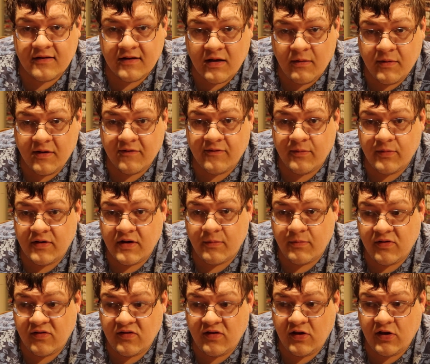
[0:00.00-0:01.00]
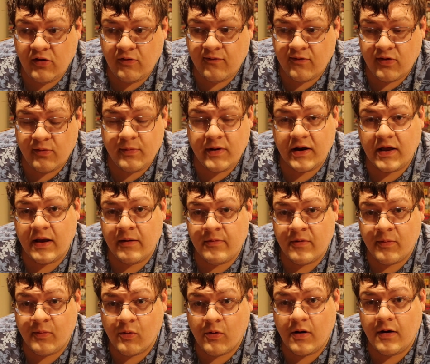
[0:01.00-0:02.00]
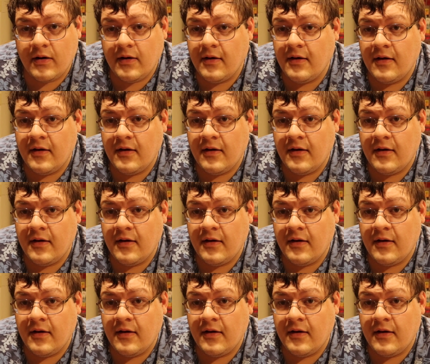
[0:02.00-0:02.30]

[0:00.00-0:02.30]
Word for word: coming from the WCQ for the metagame report.